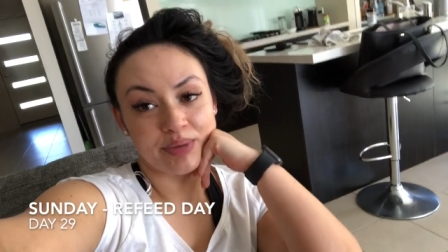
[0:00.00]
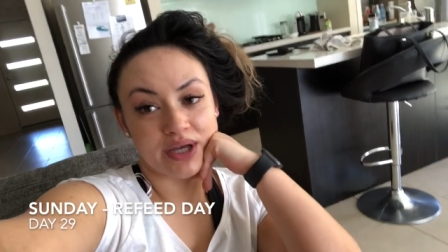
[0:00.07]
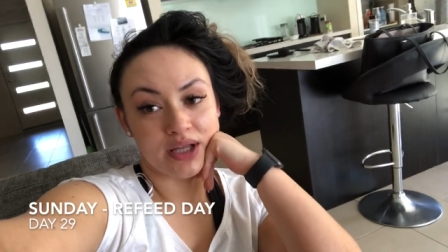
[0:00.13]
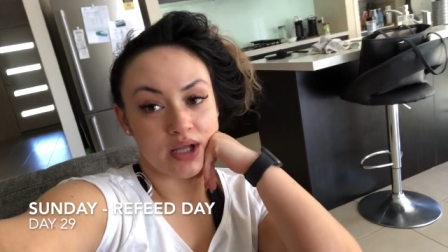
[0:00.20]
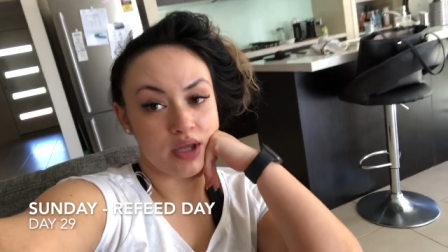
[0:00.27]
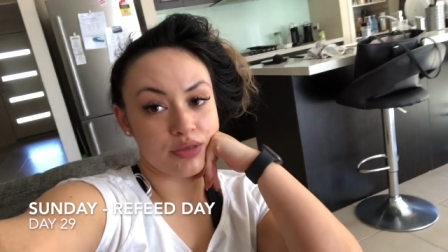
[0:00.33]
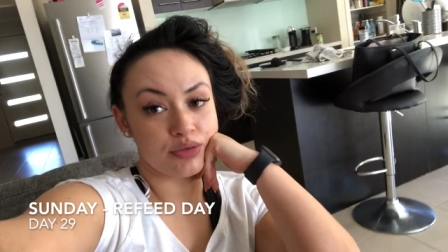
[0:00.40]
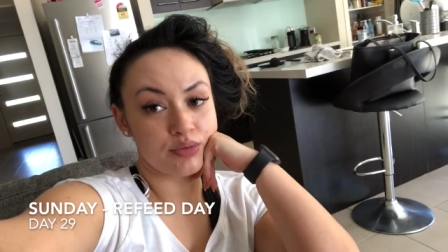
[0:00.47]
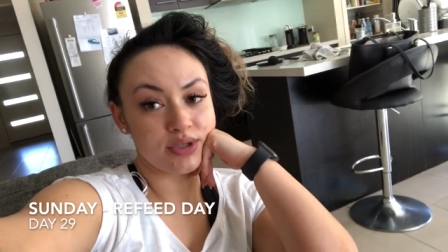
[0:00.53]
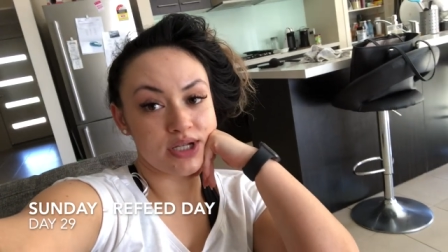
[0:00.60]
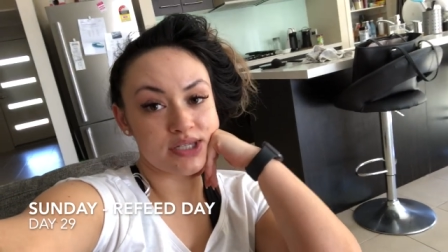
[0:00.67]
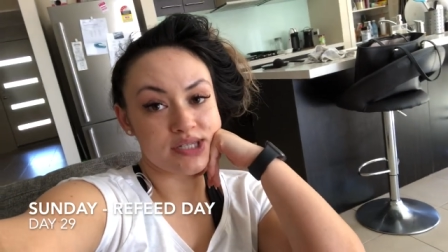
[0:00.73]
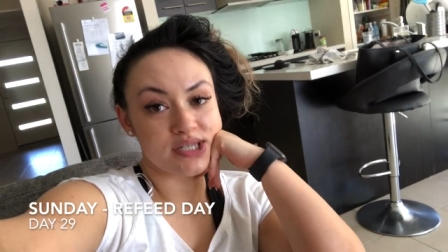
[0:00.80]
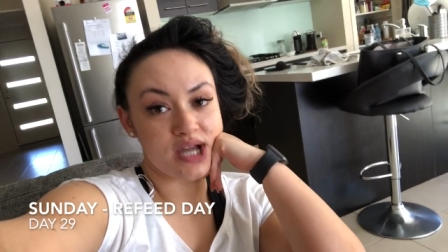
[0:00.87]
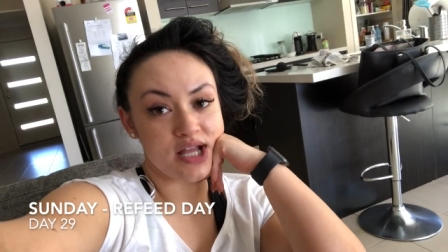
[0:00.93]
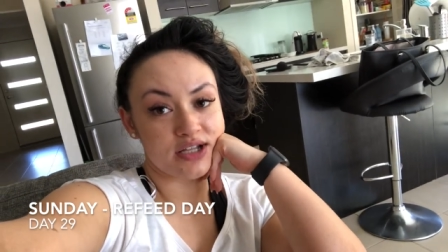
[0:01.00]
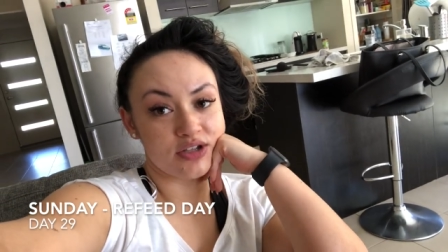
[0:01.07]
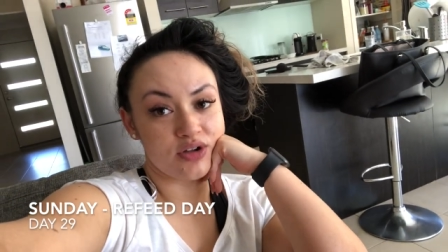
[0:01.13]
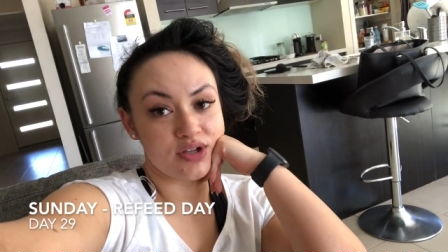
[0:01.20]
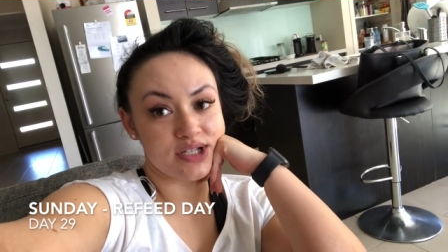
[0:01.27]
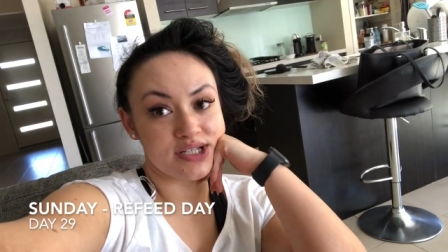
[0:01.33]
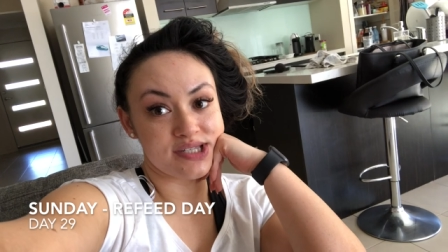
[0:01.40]
but I thought I'd start it
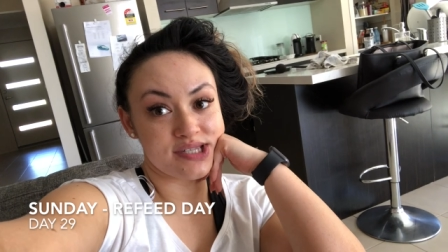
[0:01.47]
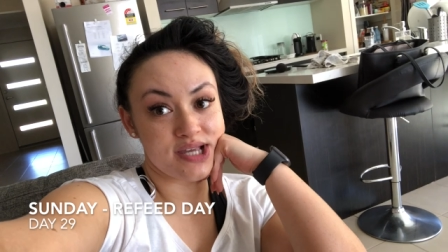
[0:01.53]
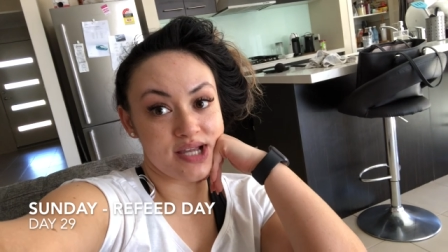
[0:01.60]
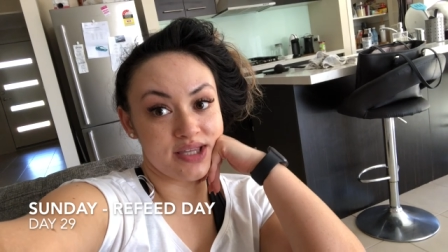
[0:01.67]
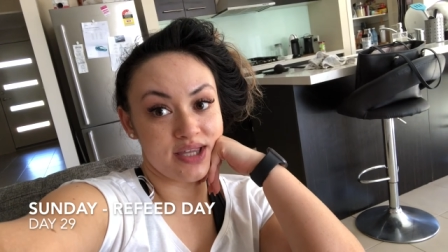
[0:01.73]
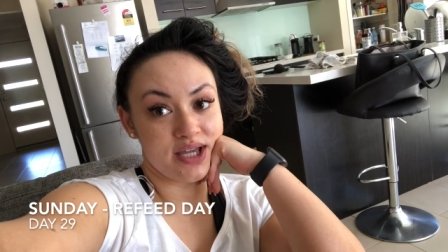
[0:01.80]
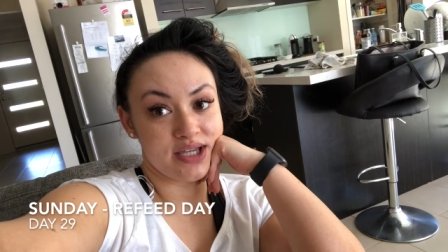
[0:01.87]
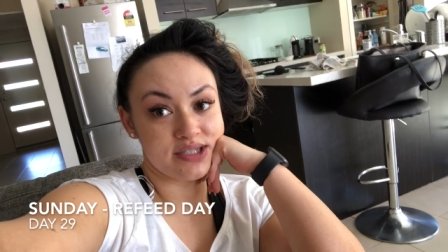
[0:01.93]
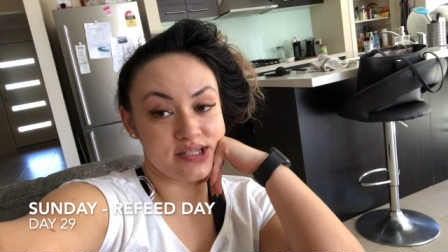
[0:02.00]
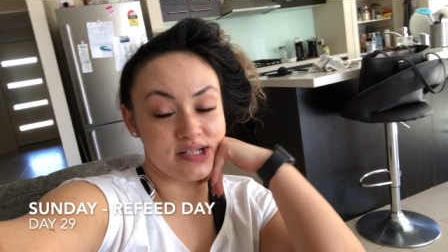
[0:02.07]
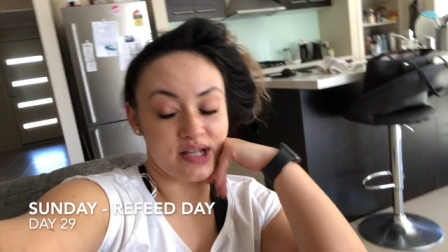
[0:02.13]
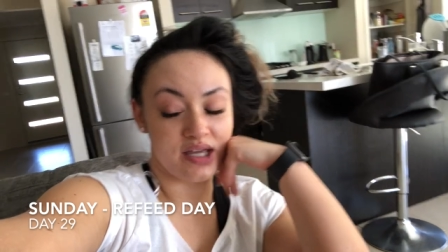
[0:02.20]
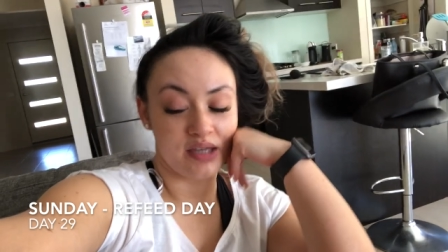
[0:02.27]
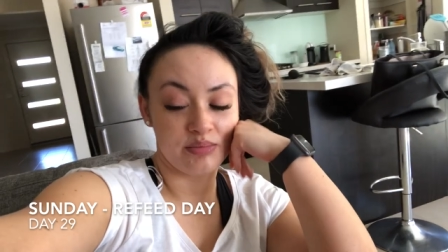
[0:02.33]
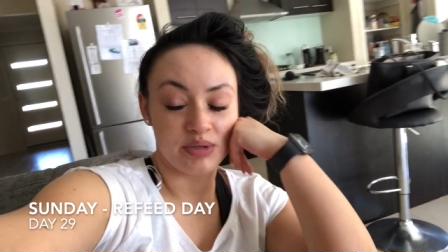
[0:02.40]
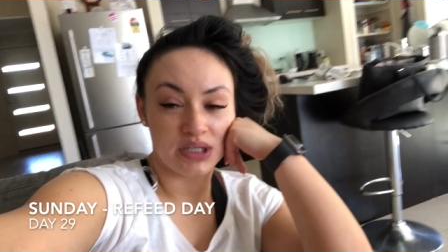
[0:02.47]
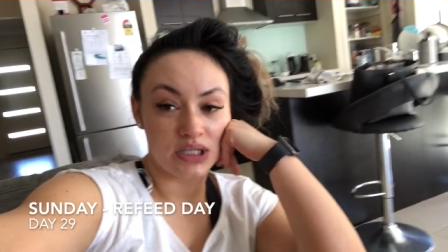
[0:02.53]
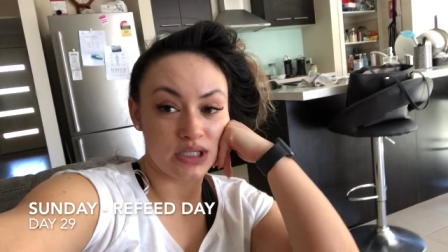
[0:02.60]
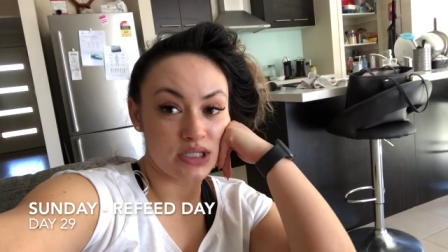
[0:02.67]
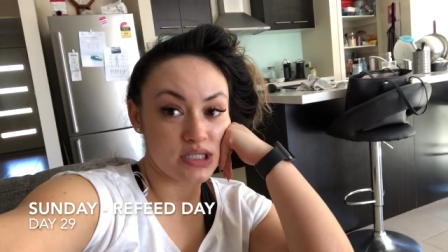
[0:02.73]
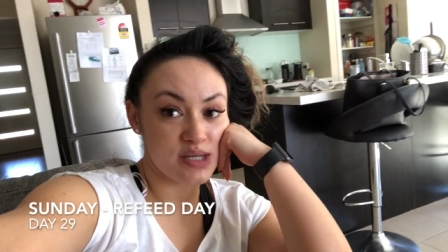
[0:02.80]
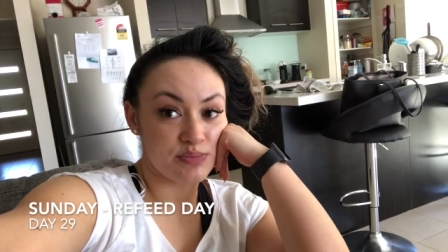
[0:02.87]
on a Sunday today
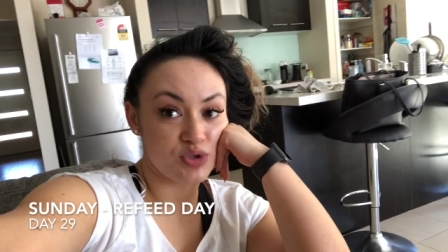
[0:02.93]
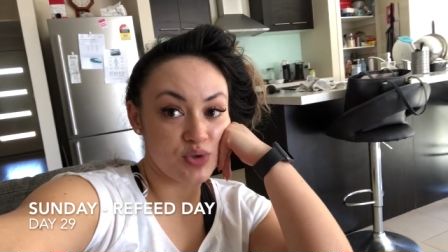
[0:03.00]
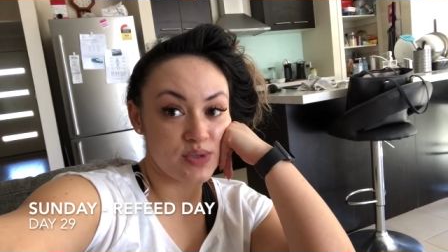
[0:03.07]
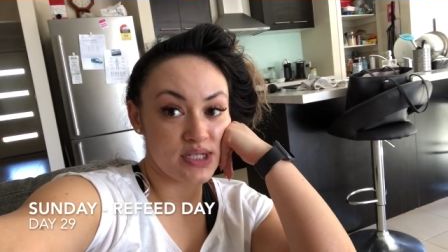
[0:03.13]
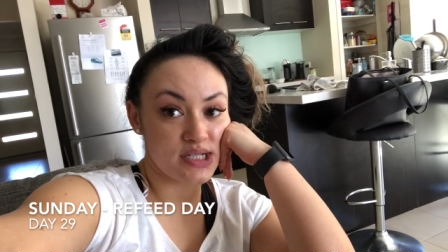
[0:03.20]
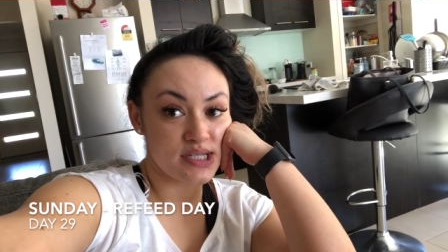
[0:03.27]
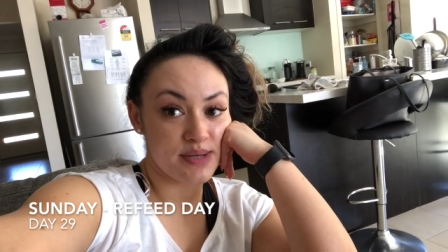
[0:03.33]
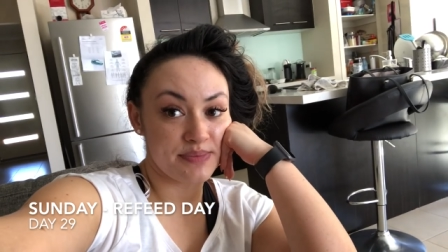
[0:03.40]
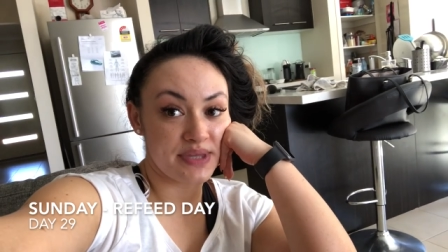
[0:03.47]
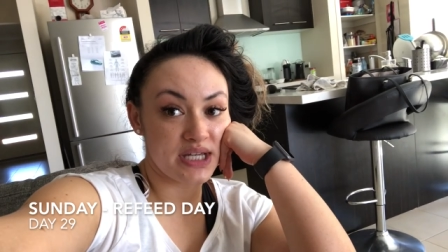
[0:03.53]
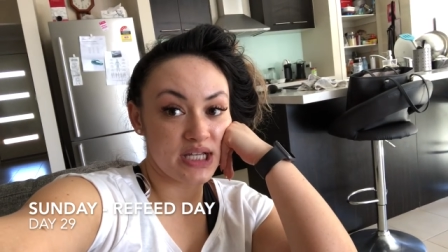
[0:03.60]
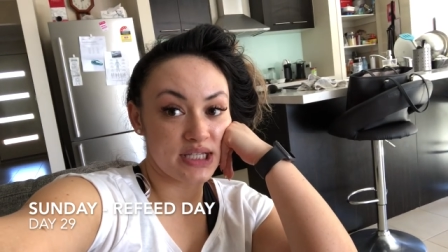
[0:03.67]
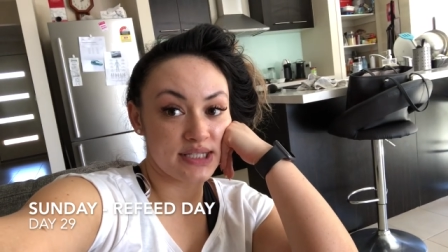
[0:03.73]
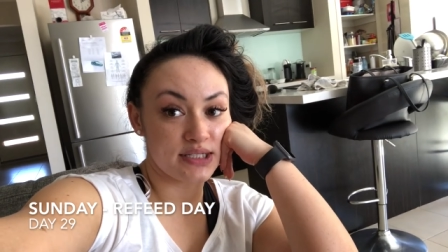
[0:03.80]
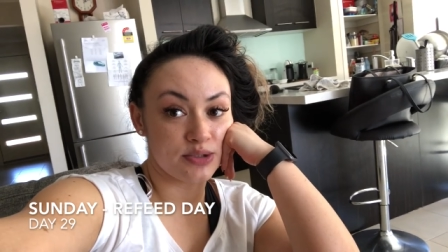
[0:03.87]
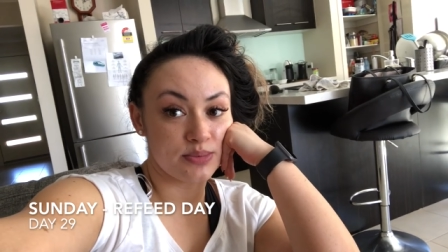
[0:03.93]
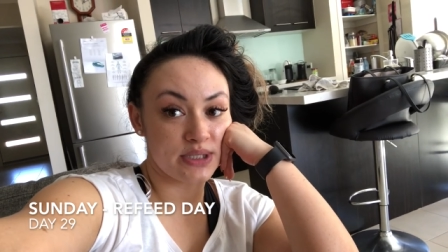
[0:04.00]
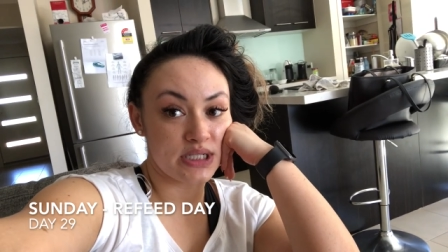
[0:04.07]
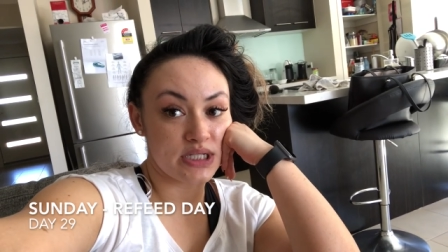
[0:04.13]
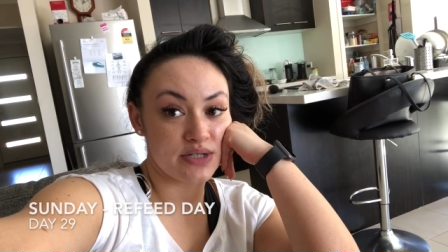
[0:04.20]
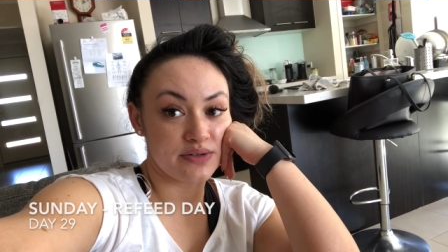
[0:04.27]
because I'm doing something a little bit